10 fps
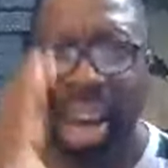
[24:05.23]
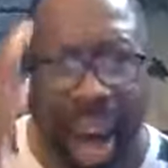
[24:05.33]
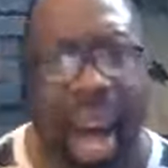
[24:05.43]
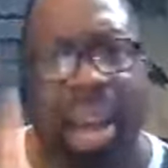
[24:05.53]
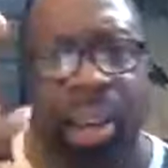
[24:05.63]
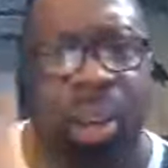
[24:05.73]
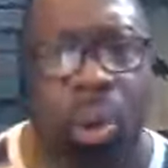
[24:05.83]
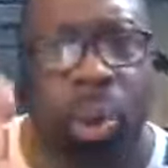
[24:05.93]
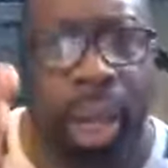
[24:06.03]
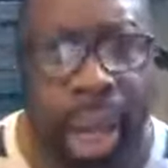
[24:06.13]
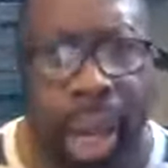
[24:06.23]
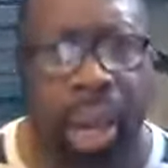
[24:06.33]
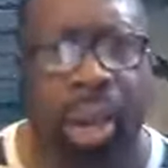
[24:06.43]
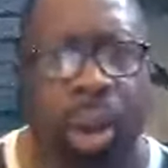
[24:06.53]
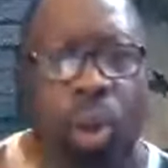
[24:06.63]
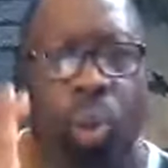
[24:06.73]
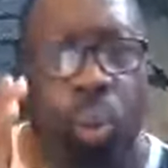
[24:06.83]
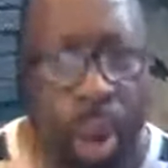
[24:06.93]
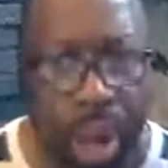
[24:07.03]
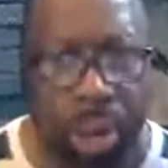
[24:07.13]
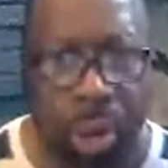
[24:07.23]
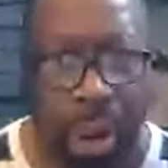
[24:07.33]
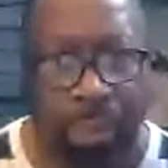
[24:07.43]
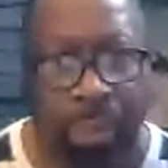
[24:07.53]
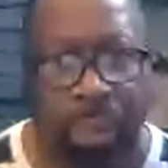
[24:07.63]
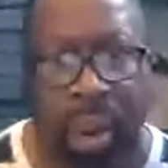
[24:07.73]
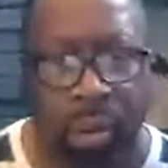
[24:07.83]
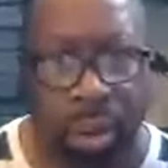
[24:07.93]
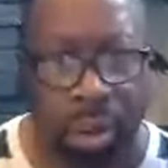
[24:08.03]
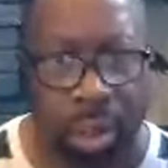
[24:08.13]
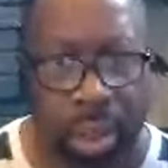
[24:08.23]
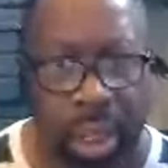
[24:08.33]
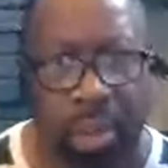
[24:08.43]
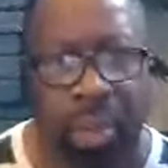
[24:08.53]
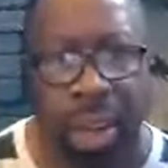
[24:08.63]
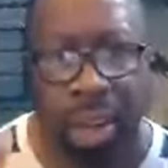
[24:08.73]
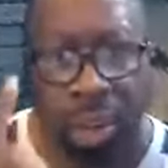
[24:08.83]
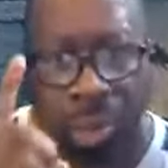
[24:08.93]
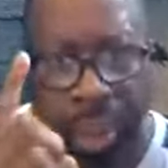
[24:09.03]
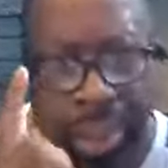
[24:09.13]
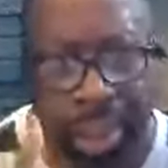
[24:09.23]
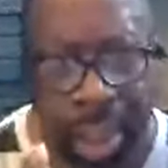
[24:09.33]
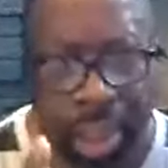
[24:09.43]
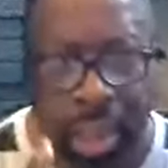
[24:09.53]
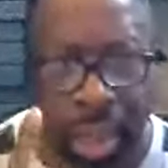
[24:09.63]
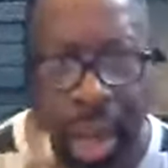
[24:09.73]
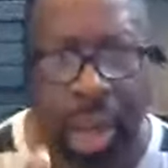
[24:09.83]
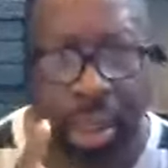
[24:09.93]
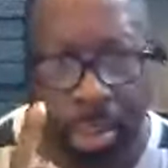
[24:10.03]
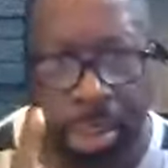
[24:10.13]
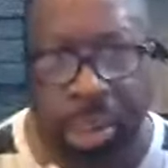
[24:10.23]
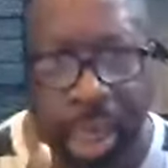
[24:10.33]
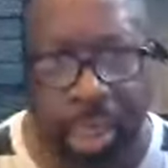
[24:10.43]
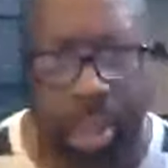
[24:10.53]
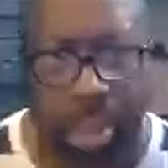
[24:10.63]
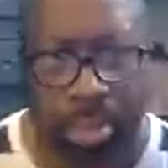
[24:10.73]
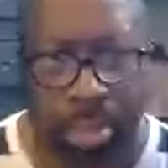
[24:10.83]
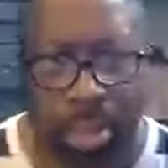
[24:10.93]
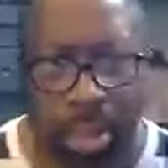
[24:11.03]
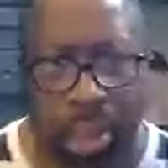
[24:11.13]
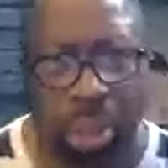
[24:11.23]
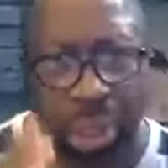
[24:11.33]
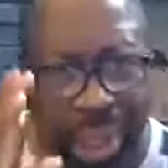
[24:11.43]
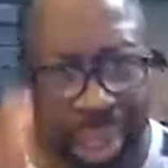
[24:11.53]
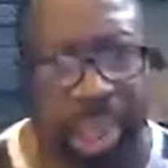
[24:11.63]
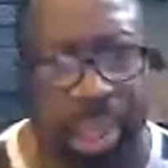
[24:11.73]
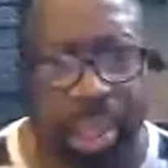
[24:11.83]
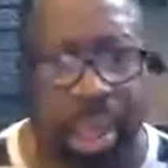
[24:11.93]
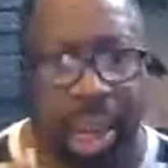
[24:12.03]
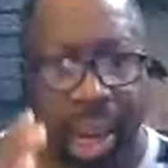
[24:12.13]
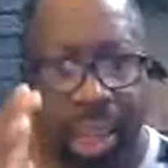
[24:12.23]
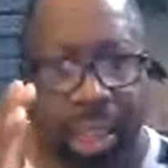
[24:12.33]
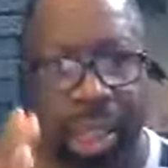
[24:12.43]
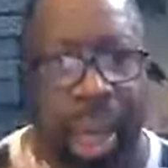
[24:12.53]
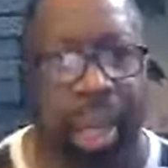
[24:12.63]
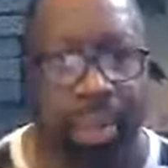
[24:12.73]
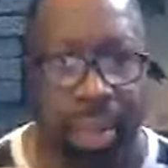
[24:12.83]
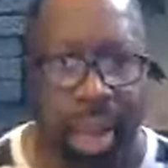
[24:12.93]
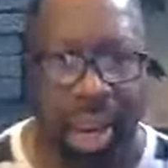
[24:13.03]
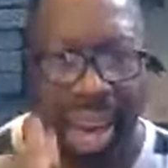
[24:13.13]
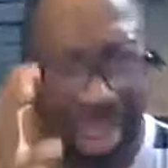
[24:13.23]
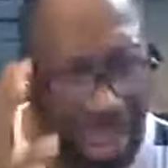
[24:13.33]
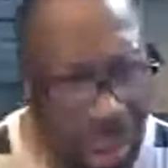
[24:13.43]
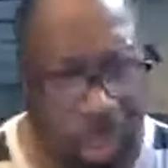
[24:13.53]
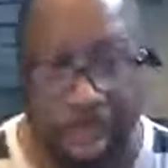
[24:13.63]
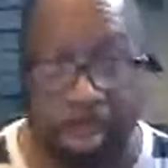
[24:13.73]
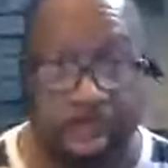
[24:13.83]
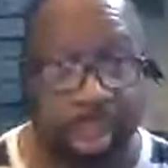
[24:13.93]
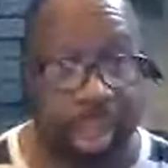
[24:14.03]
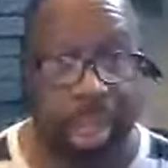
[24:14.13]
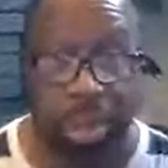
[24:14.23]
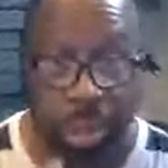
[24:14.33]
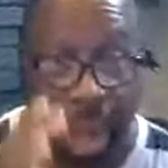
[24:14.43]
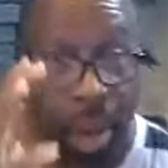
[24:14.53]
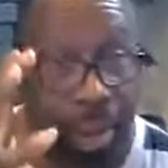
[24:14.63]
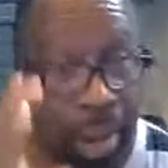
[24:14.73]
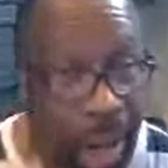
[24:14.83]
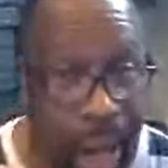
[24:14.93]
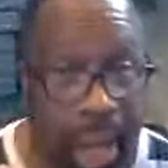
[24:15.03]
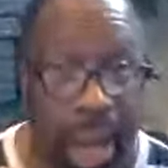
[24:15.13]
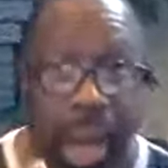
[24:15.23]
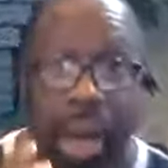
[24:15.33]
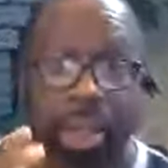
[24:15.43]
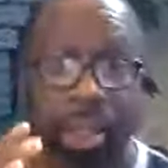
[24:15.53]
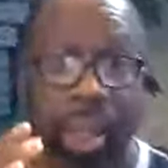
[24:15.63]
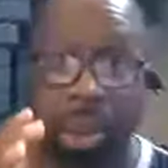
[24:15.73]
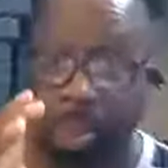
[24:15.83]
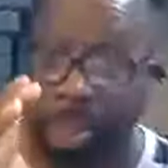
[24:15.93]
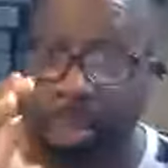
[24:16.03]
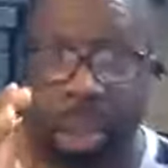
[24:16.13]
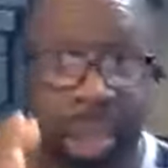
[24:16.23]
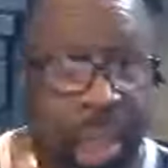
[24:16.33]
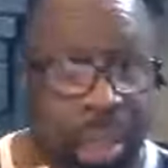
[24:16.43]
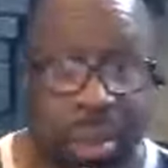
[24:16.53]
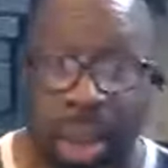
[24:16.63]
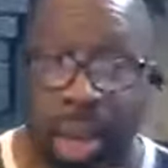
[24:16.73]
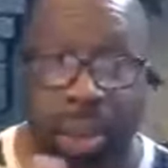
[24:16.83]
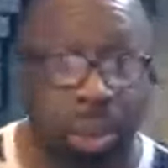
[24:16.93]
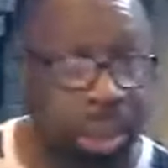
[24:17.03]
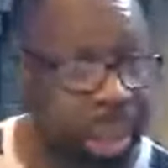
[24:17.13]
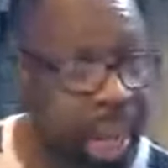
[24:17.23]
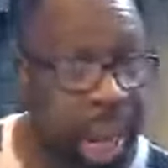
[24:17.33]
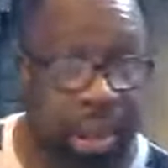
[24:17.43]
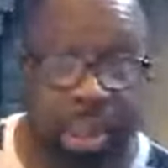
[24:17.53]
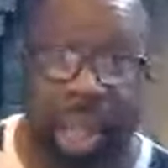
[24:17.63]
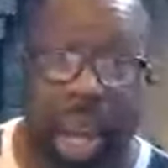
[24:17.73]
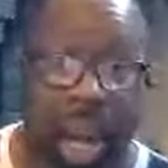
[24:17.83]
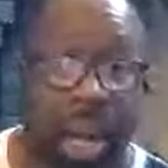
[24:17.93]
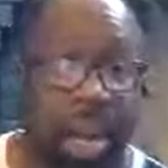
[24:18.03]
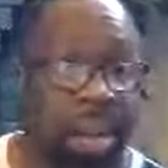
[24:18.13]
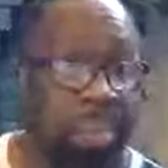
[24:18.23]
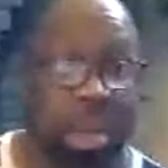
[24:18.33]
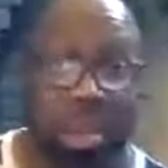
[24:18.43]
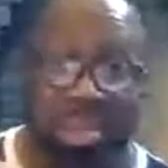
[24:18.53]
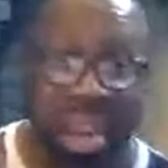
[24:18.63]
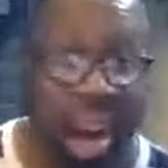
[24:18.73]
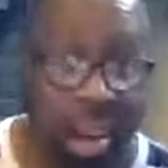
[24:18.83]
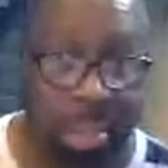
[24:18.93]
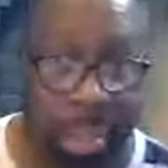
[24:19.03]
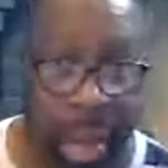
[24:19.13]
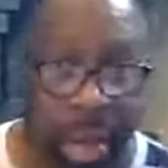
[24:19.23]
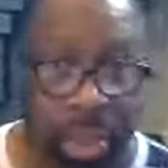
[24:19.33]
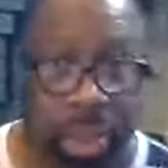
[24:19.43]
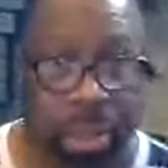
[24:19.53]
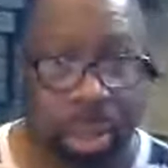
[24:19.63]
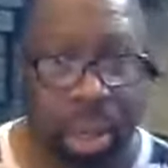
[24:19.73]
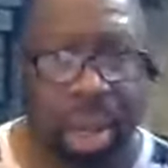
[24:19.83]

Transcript: I don't care where you have found yourself, you are still God's possession. You're still a child of God. I know people will tell you that you're not. I, I know people will tell you that you stand outside because God is mad at you.